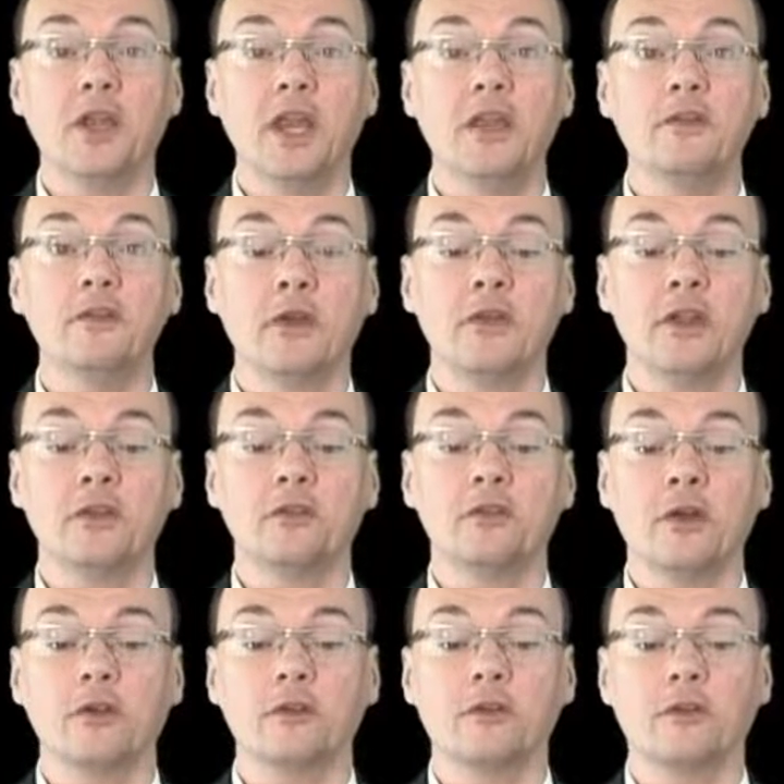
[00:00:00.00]
even though the
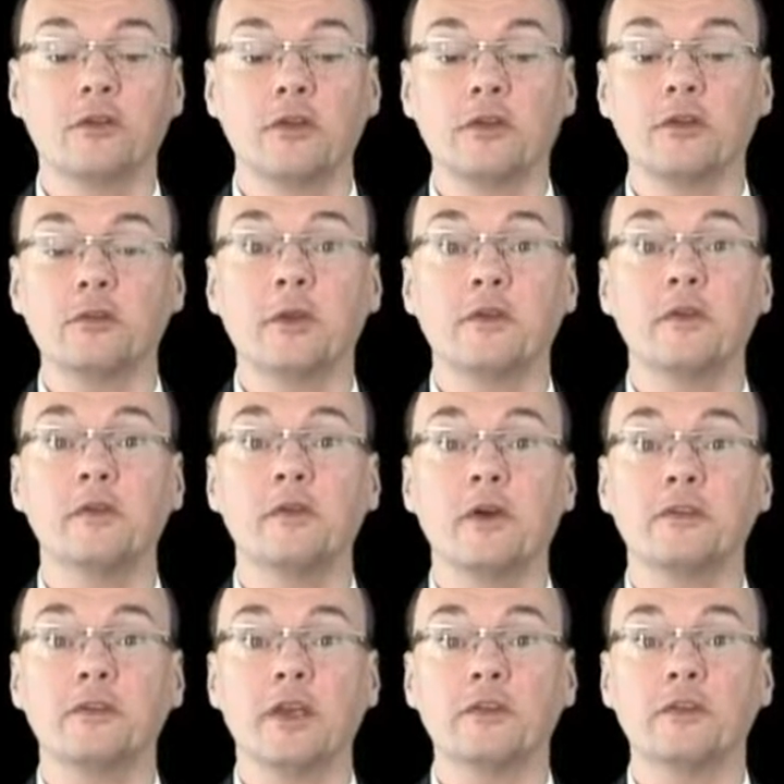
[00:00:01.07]
instructions don't
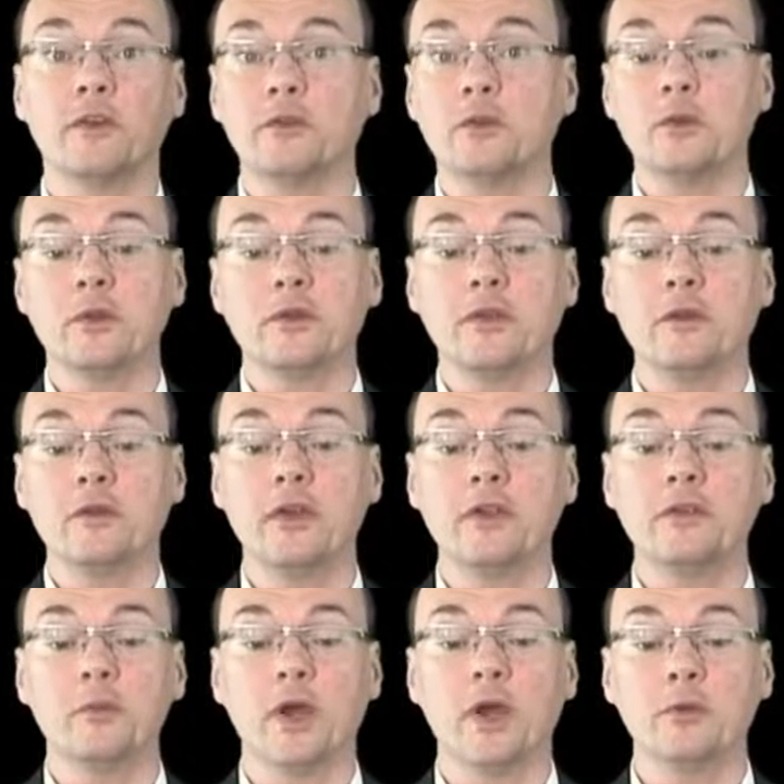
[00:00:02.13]
specify Jason at all, there's no
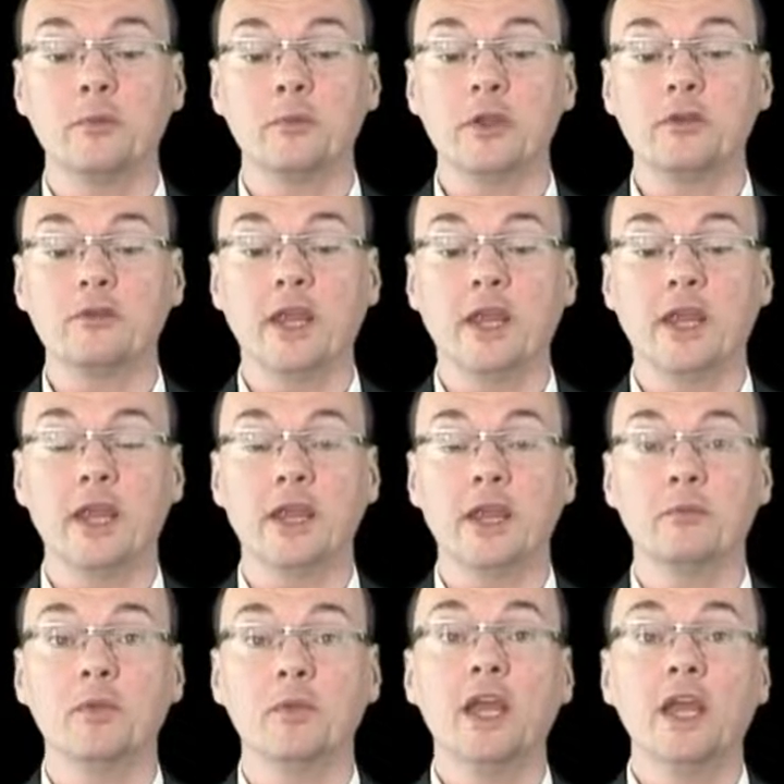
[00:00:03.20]
reason why you would be tracking
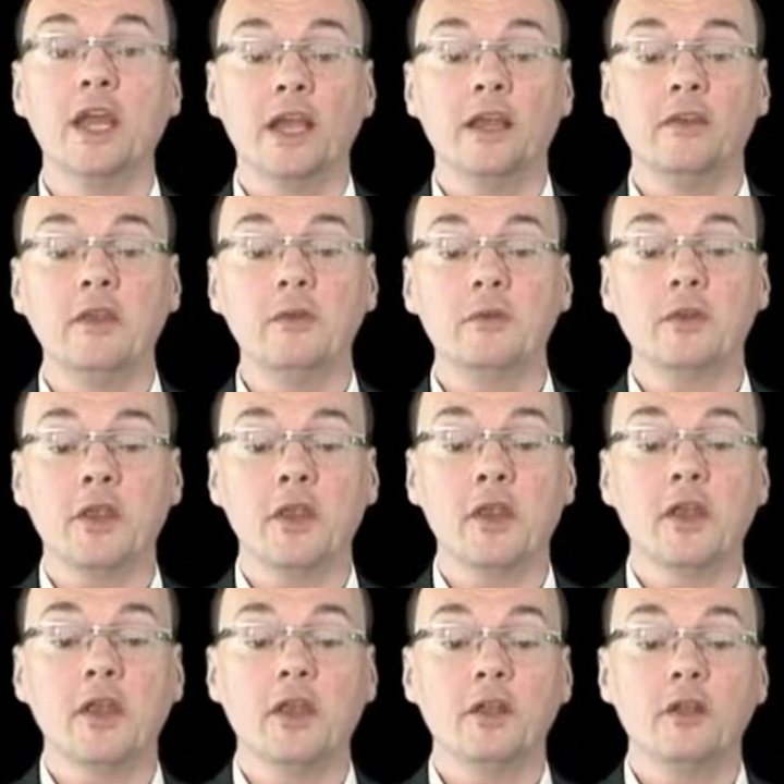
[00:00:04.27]
him. It seems
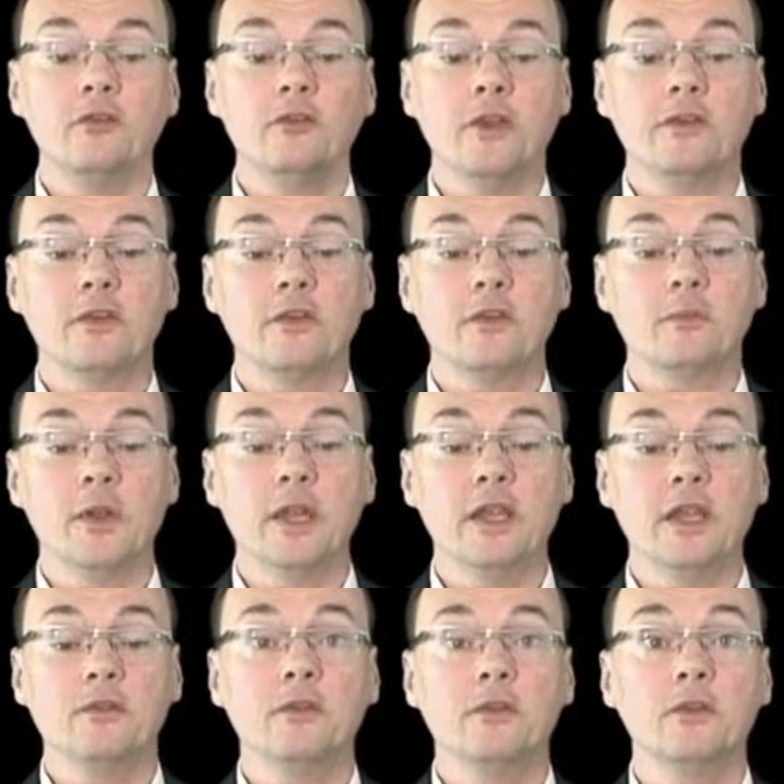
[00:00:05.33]
like Jason's
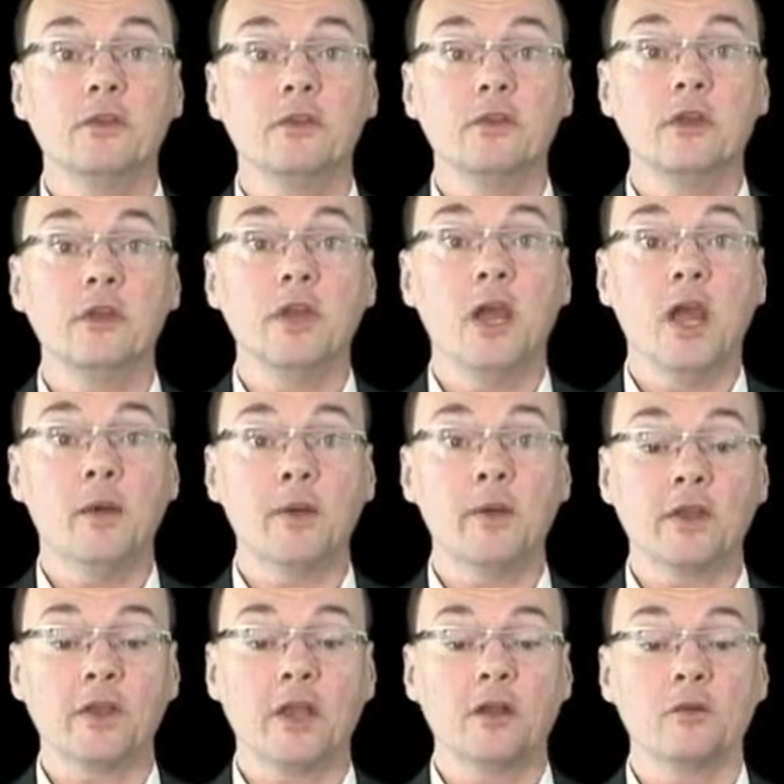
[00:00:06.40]
beliefs
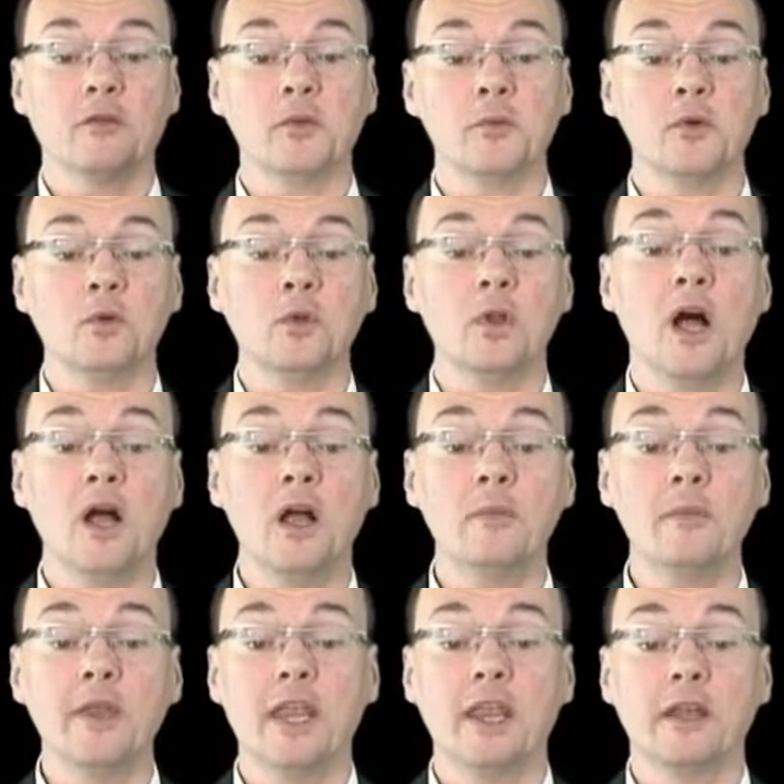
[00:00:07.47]
about the colour of the ball are
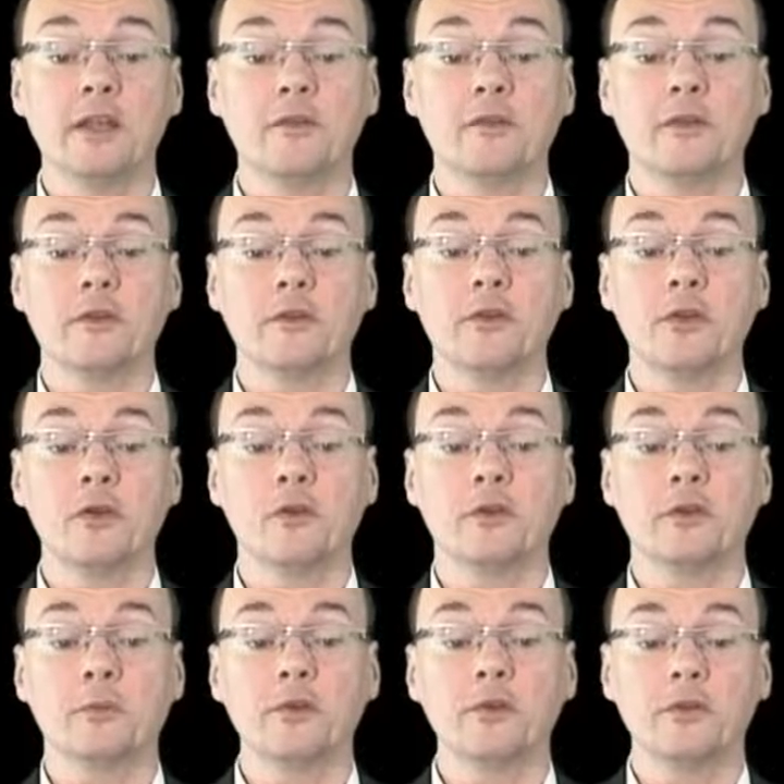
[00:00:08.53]
making a difference to your
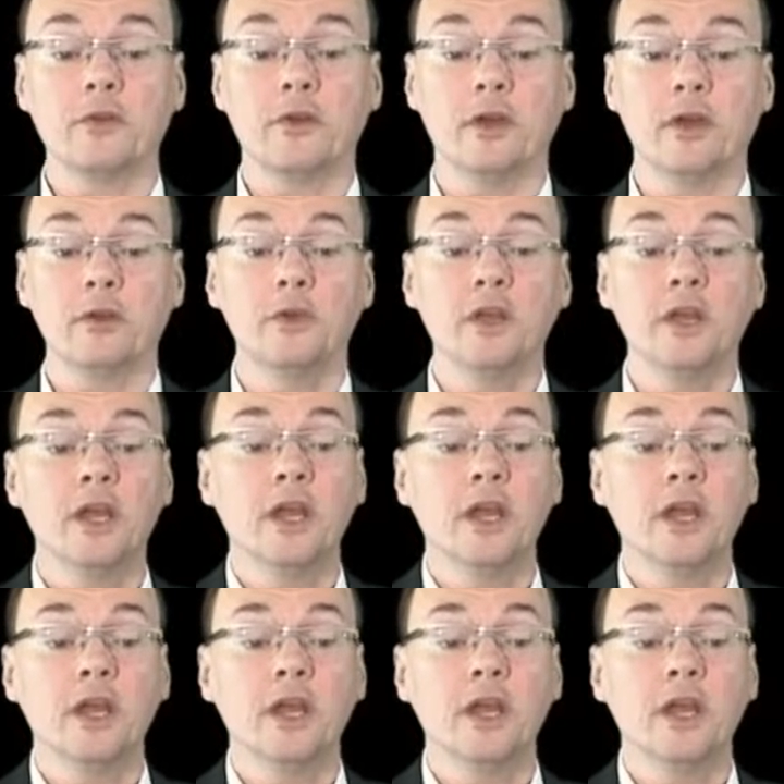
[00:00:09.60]
response time,